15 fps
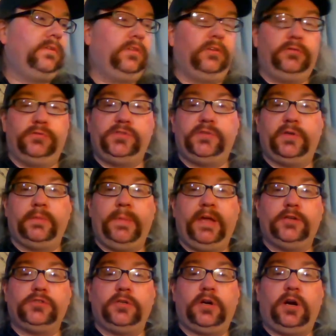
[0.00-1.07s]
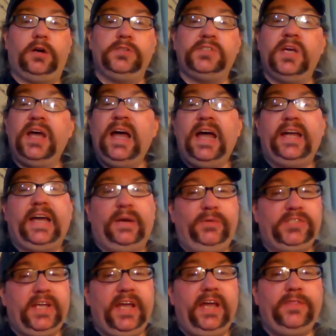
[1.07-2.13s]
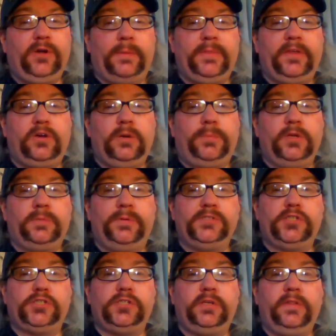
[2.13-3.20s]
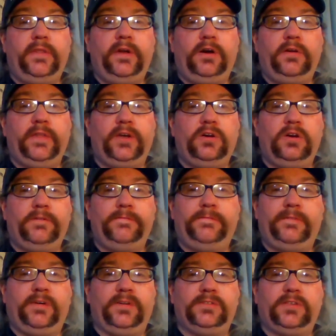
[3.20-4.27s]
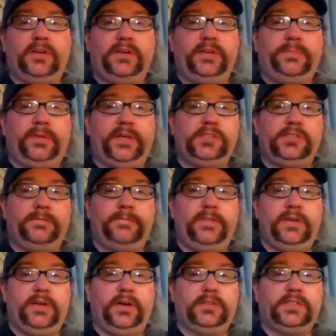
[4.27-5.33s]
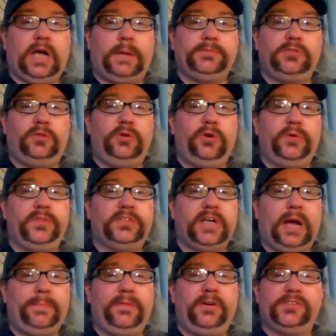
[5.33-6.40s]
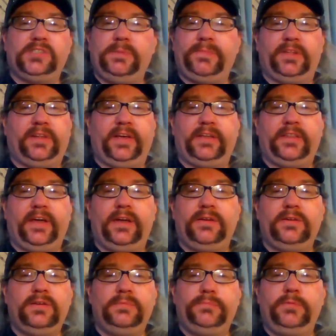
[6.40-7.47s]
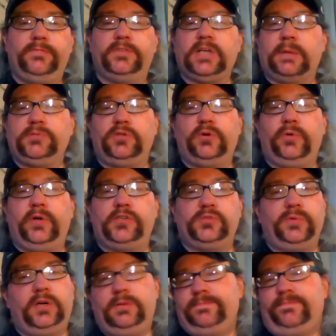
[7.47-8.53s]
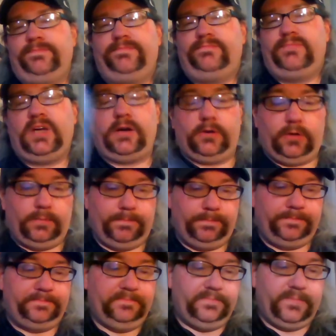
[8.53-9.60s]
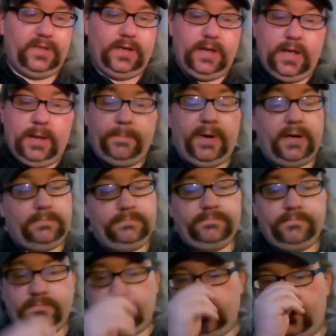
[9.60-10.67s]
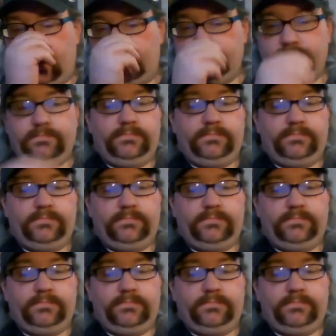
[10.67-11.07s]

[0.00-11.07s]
LaRussa and the manager cards. Kind of wish they had, though. I mean, they could have put the position in there. They could have uh, done it in place of the uh, Topps logo at the top there, something like that. Move the Topps logo elsewhere. I don't know. But, yeah,